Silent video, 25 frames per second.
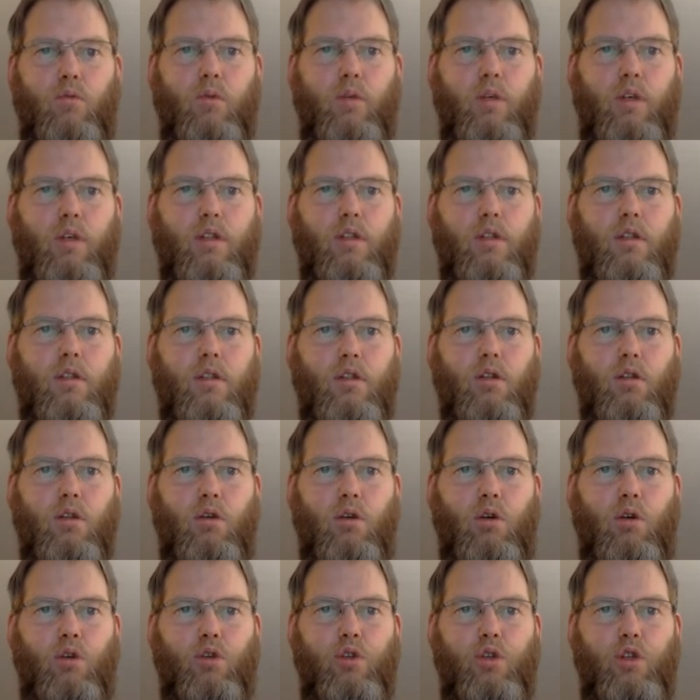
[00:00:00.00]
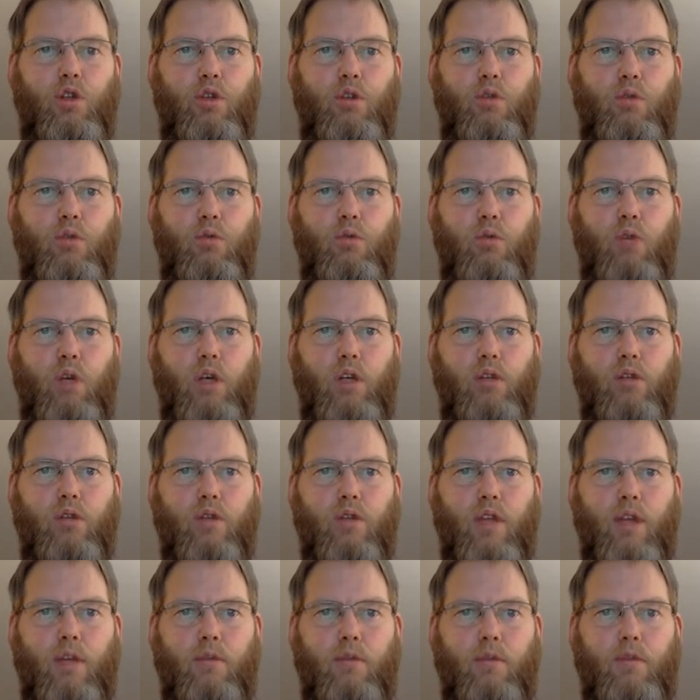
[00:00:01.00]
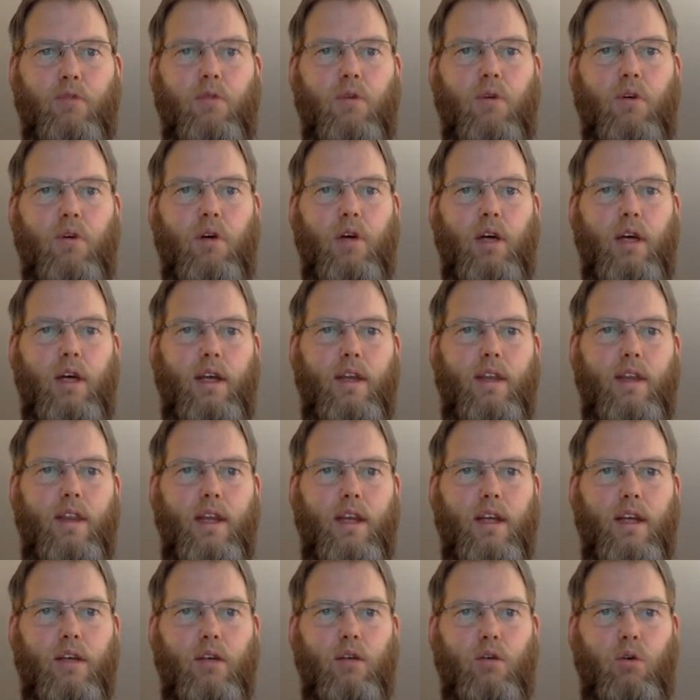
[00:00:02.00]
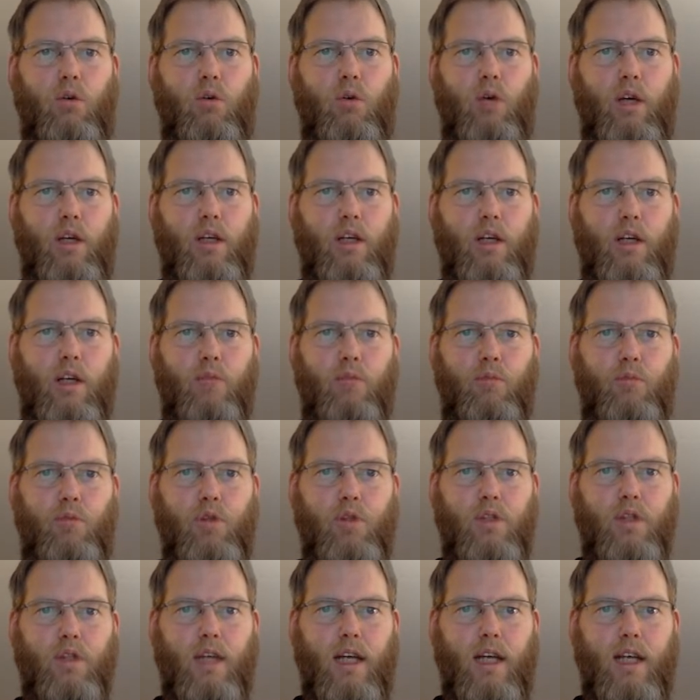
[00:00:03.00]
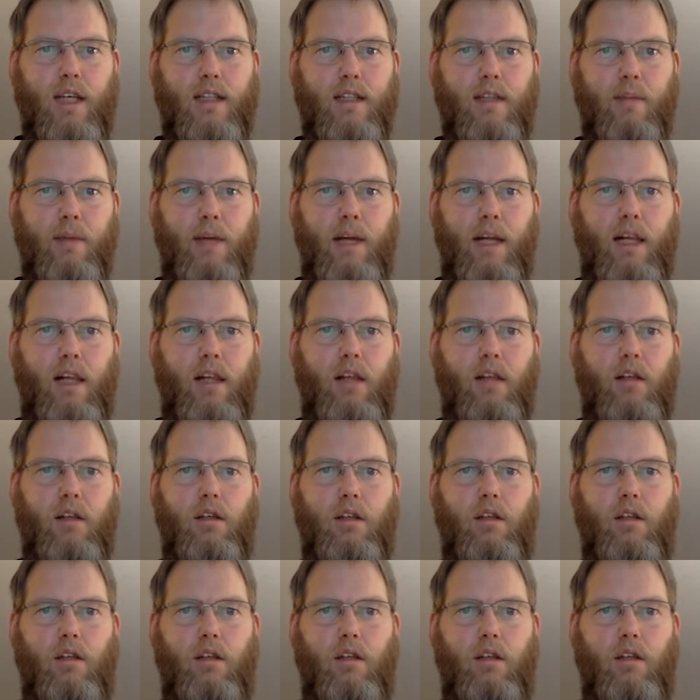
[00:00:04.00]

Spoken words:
Yes, control U, I showed that before, and then go under Music XML.